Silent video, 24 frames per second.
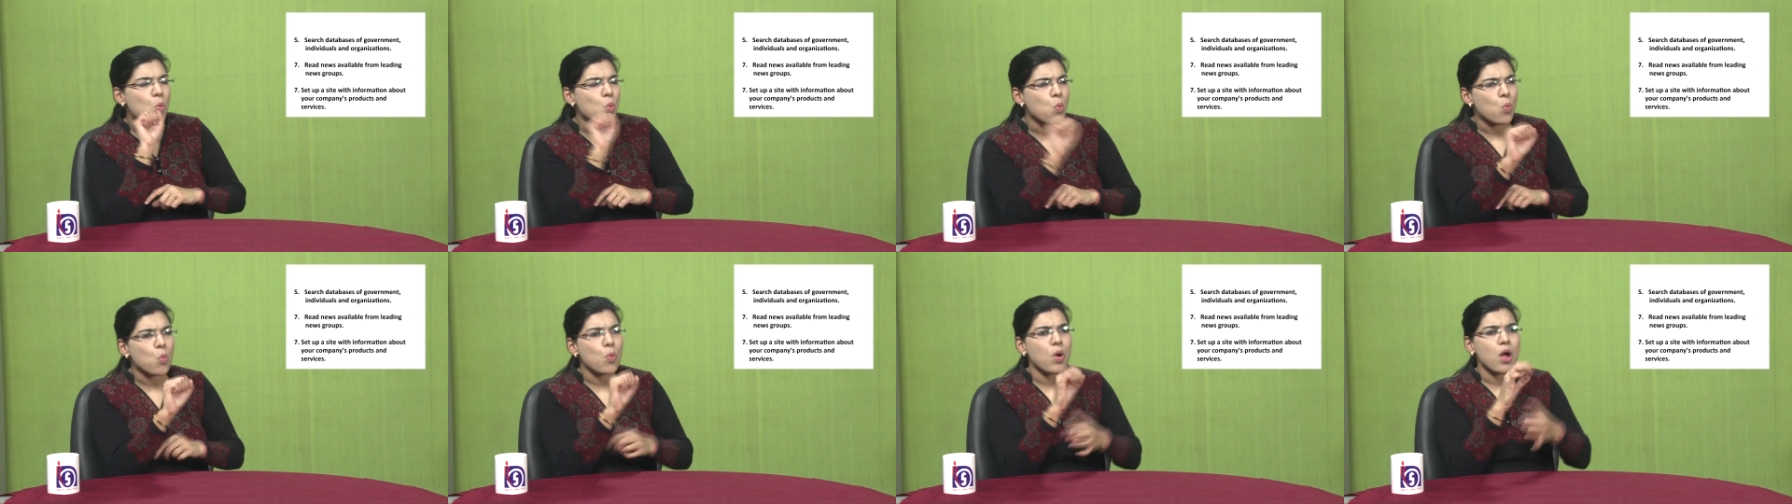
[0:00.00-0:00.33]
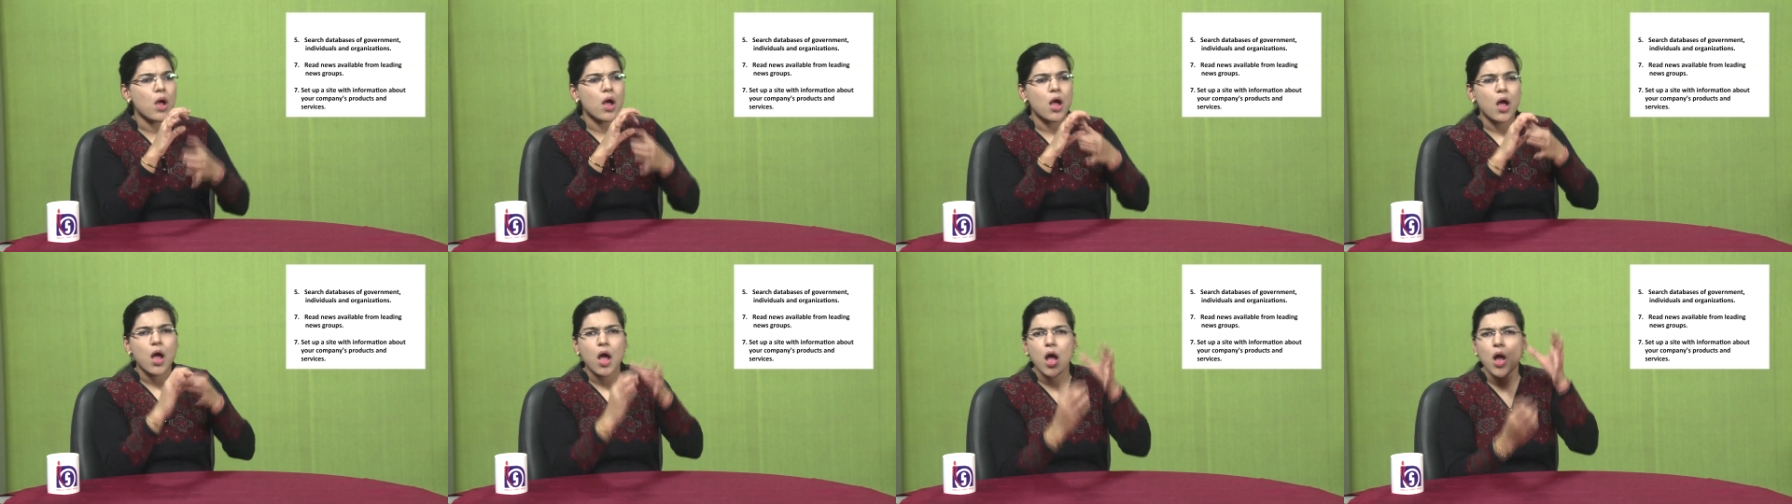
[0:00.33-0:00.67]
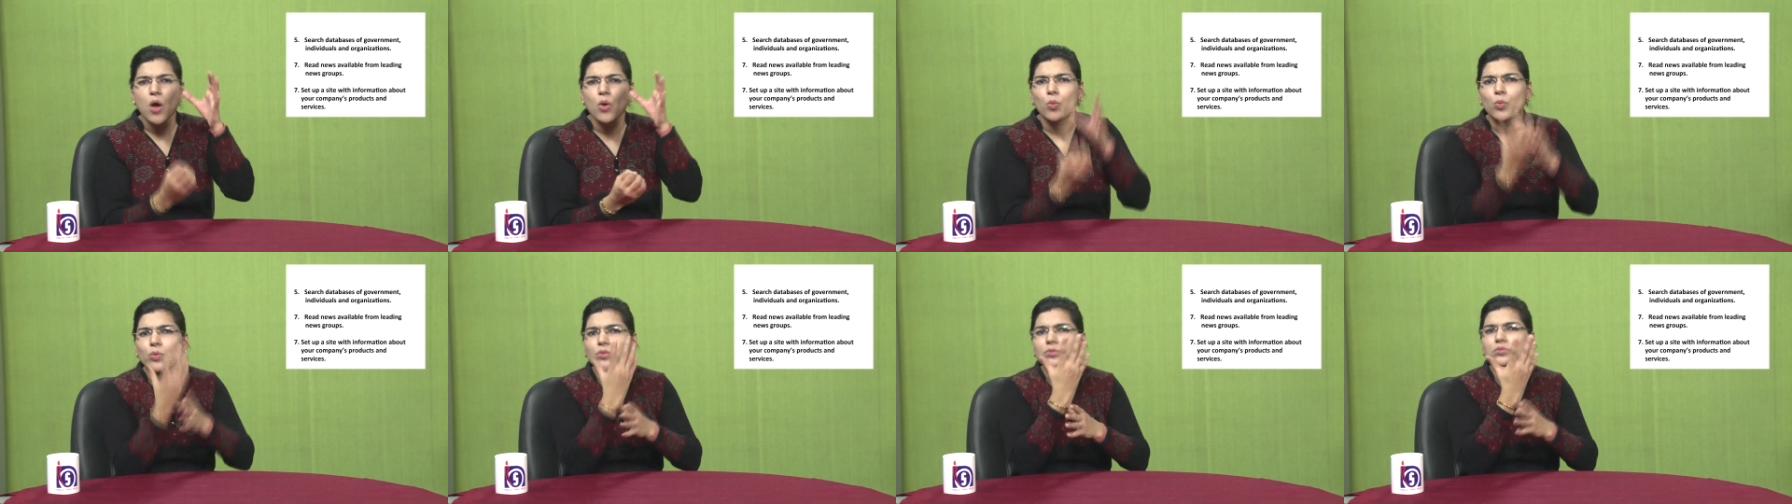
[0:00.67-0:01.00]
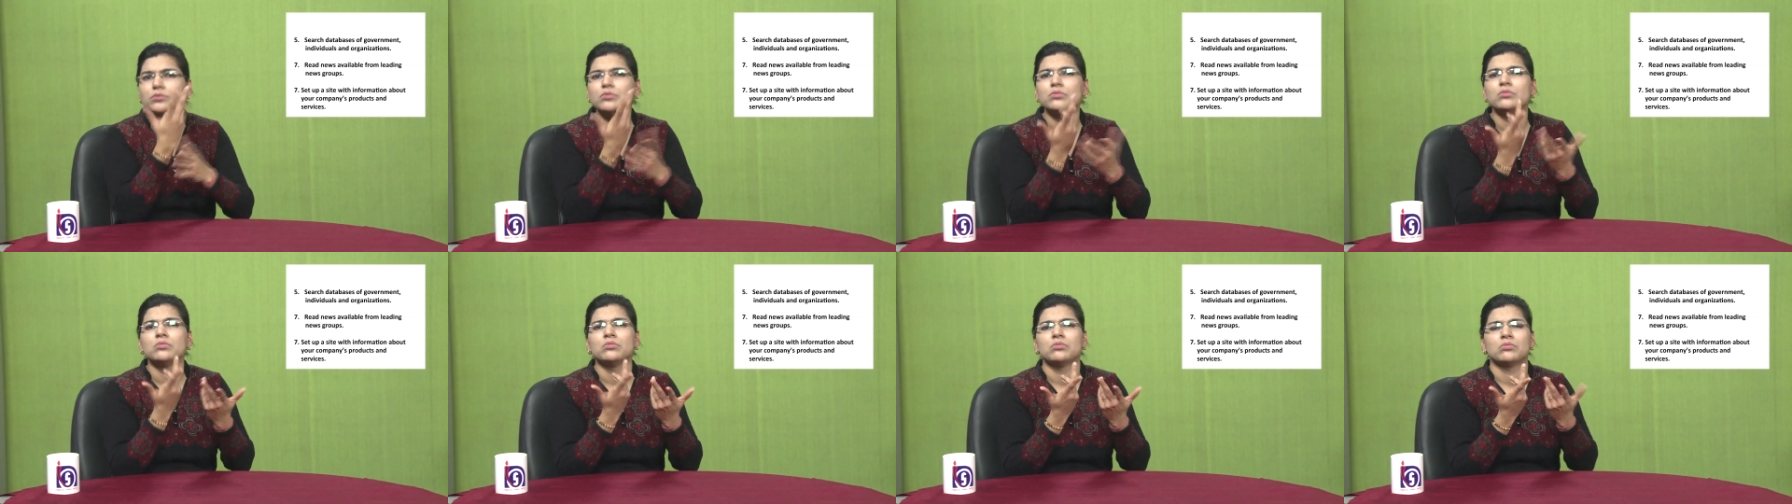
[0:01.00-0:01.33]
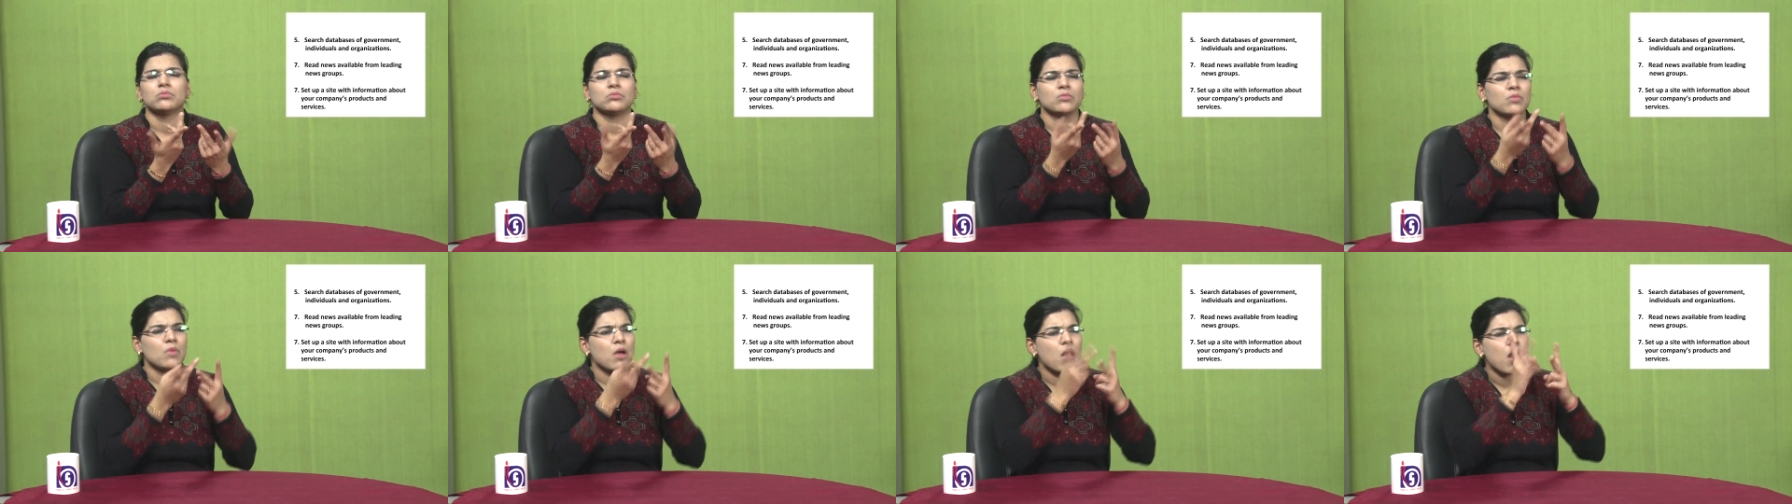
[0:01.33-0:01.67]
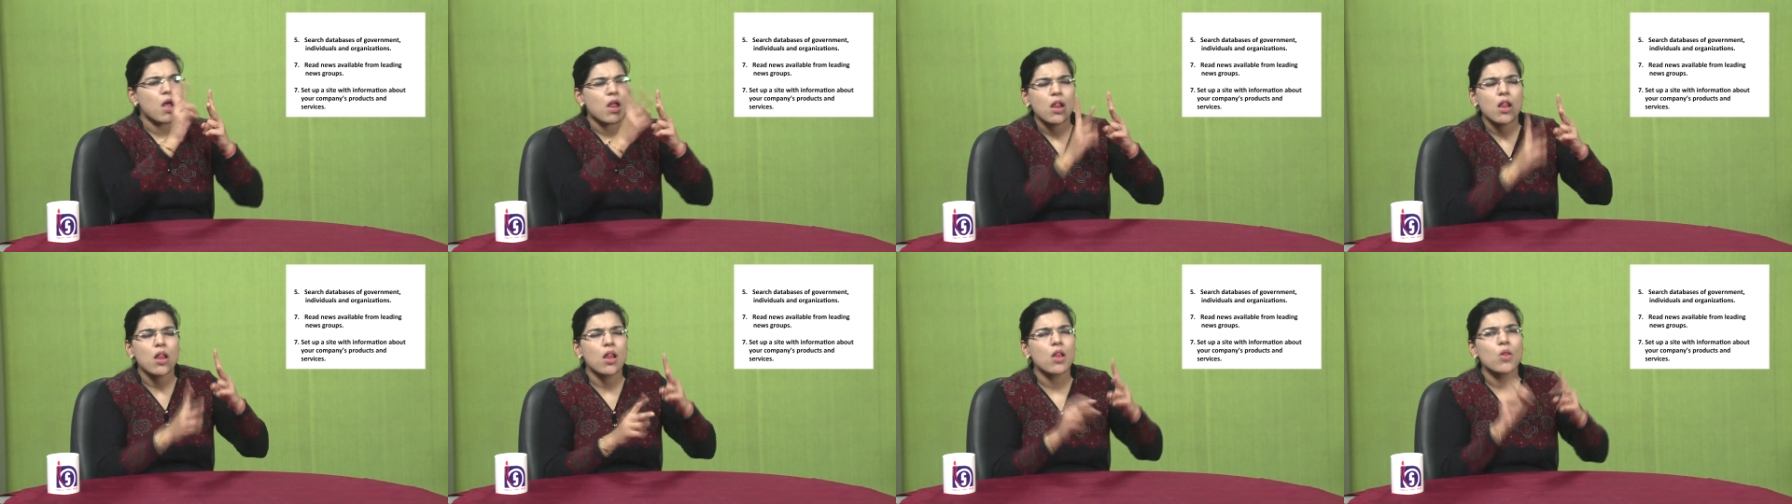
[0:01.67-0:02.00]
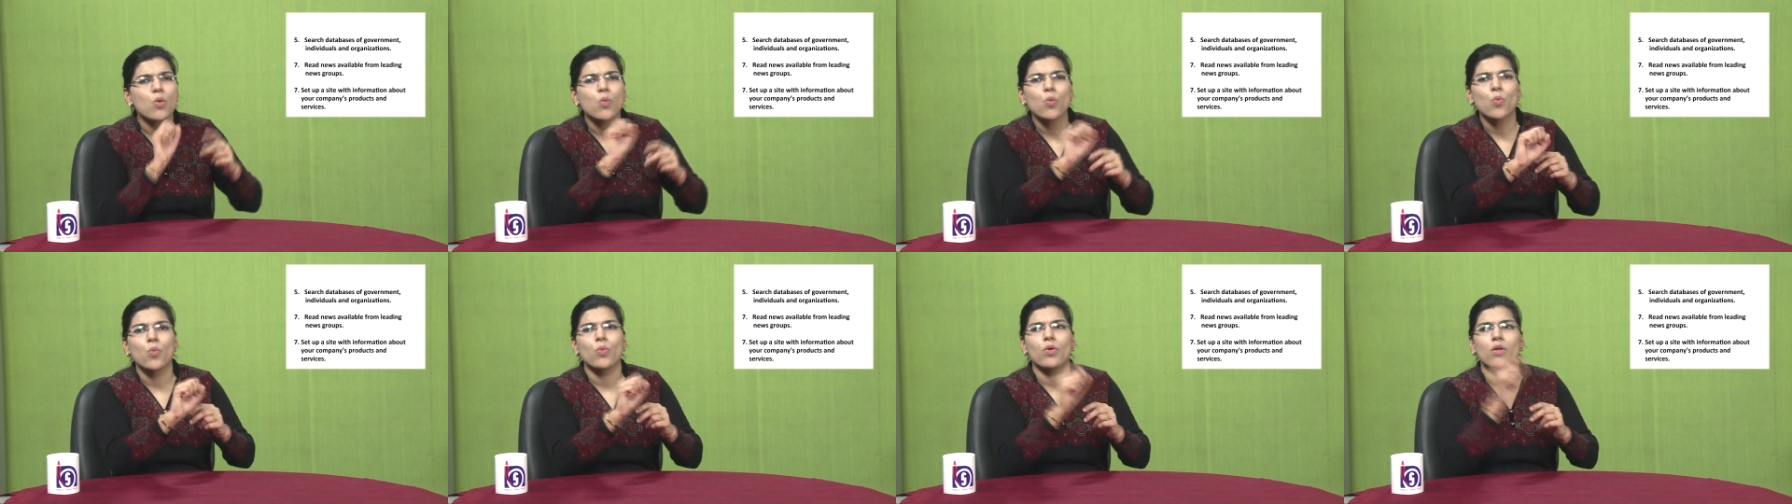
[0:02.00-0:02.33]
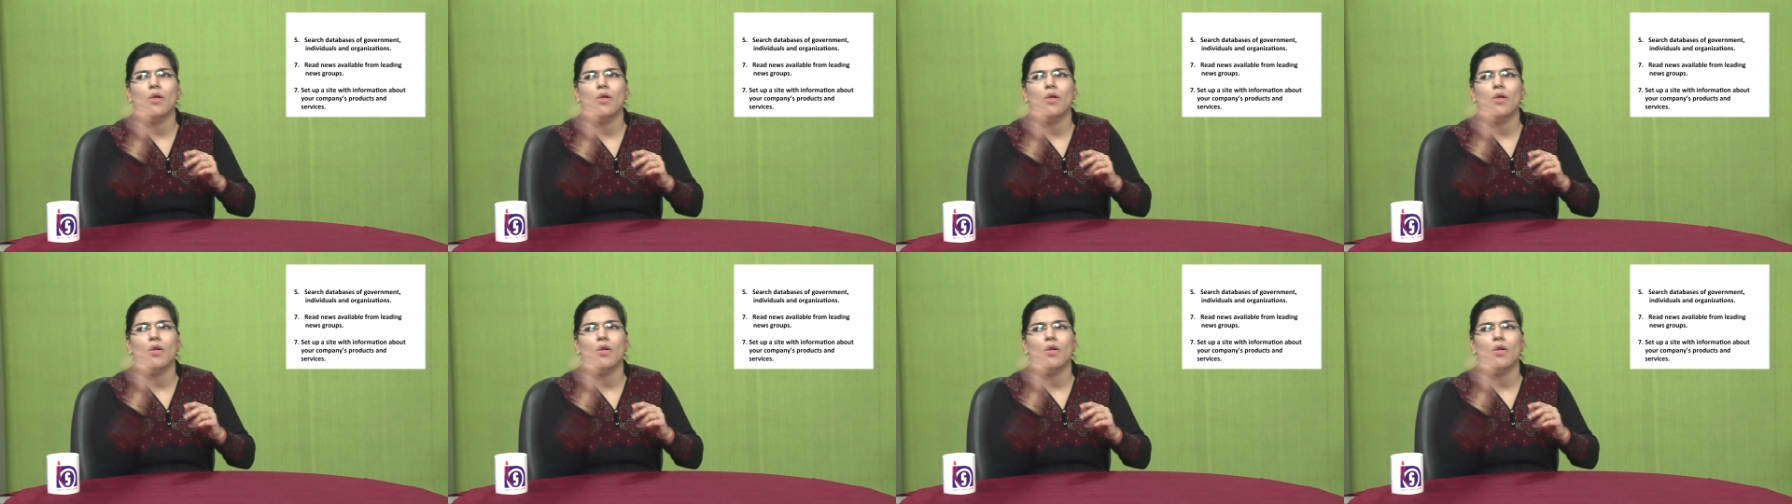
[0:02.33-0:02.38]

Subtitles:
that your company gives,